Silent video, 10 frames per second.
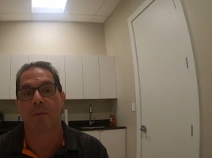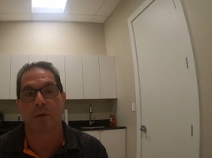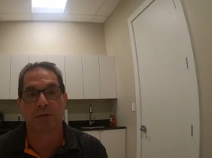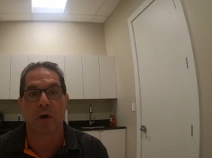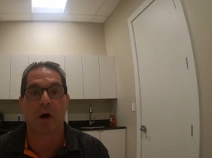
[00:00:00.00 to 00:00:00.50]

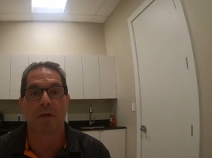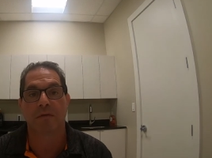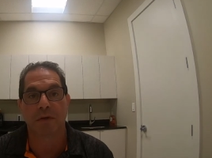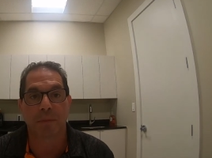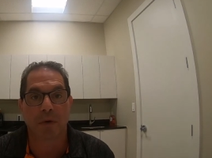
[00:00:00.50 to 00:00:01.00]
almost all
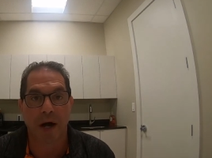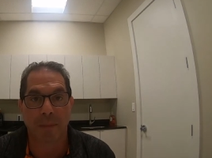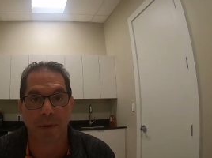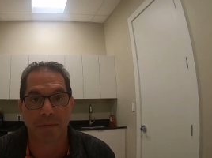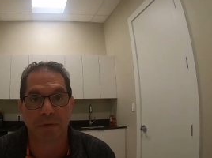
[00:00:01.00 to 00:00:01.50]
of your
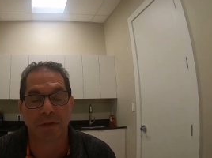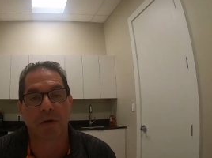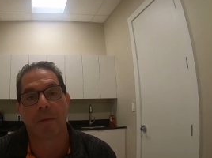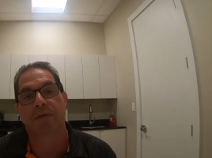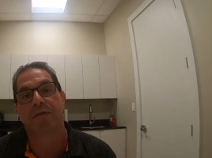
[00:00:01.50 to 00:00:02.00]
problems in
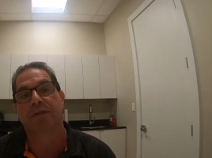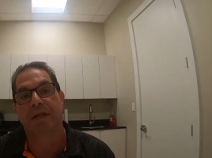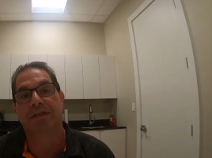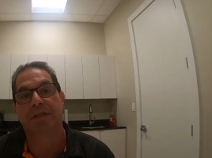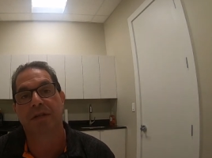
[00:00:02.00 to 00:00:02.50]
terms of
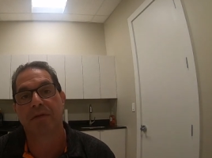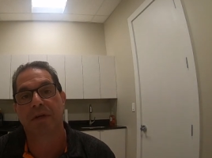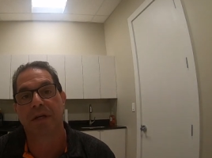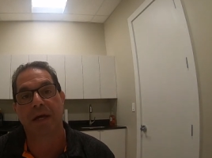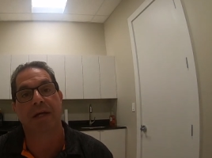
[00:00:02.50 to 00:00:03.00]

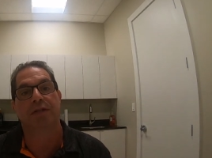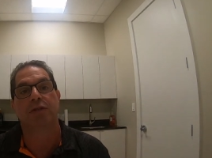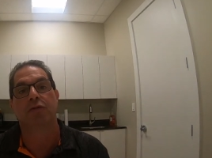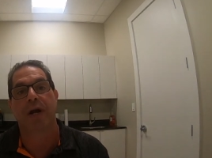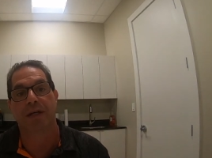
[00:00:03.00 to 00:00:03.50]
sensitivity and
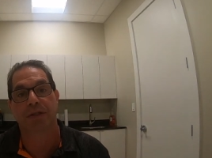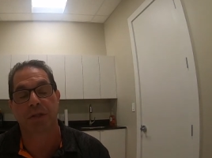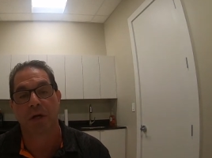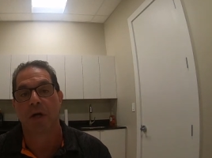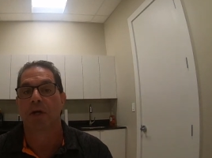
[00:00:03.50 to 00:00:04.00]

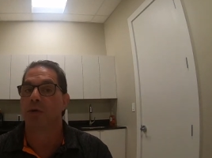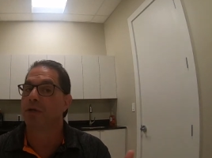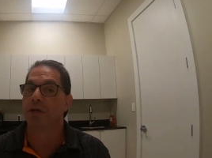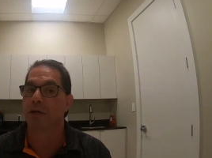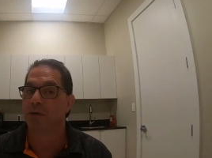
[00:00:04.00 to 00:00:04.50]
stretch. You
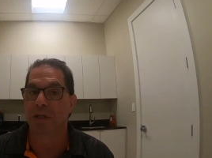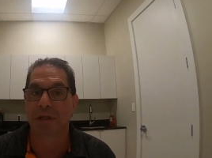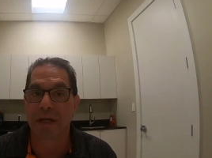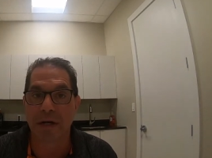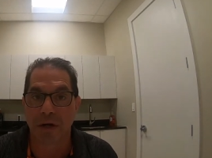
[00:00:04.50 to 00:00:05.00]
can use a
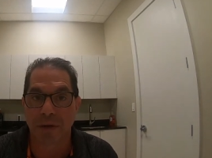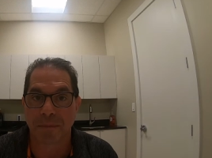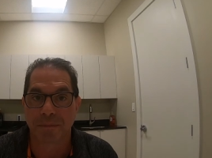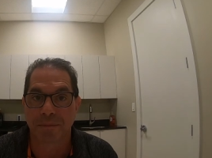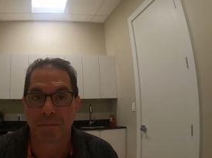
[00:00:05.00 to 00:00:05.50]

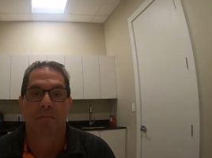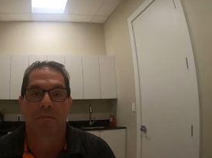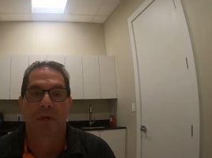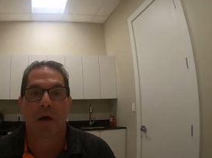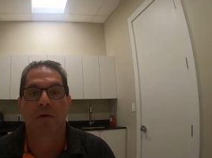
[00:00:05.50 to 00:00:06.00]
leader.
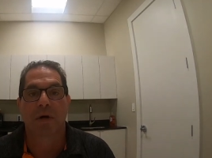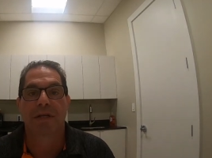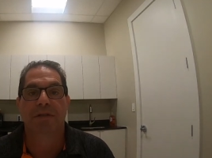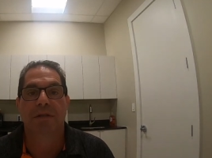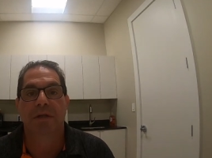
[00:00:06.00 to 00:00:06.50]
How
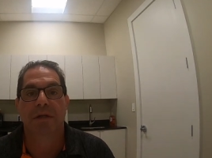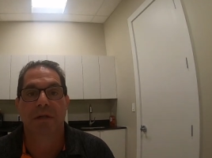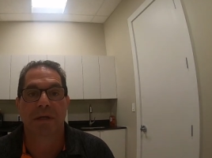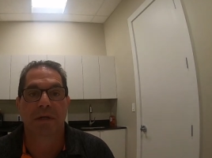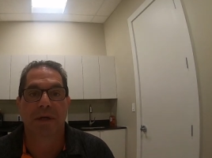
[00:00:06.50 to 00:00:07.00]
crazy do you
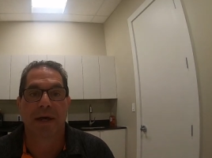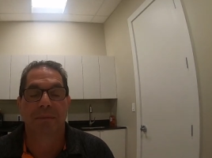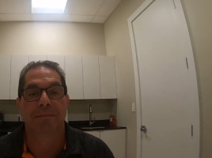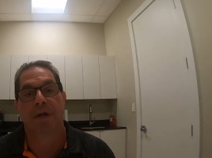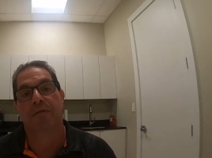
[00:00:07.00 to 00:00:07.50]
need to
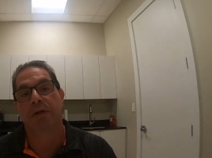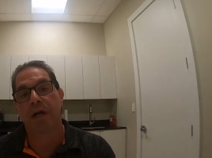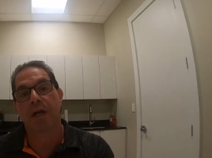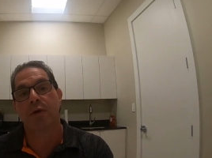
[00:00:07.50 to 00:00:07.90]
get? But if you're going to